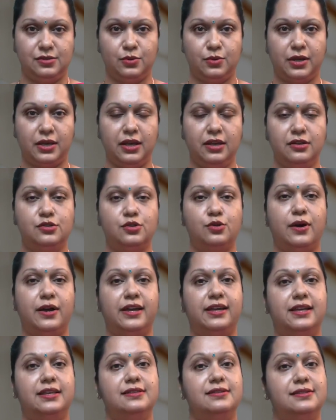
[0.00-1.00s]
Okay, so I
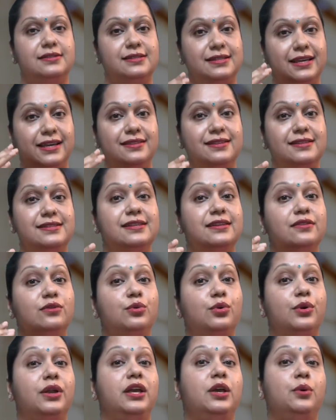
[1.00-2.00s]
can say this in
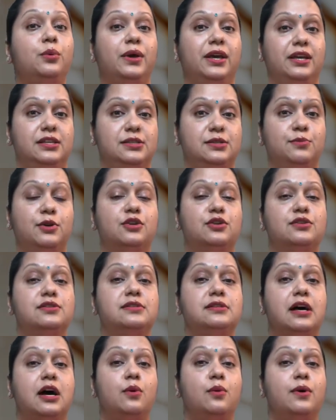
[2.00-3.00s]
three ways, because
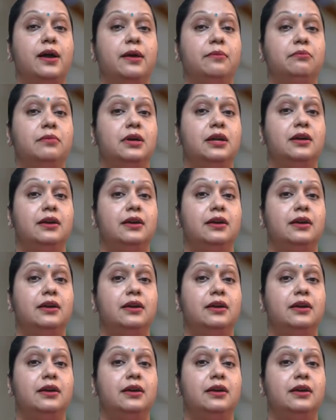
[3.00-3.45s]
now I'm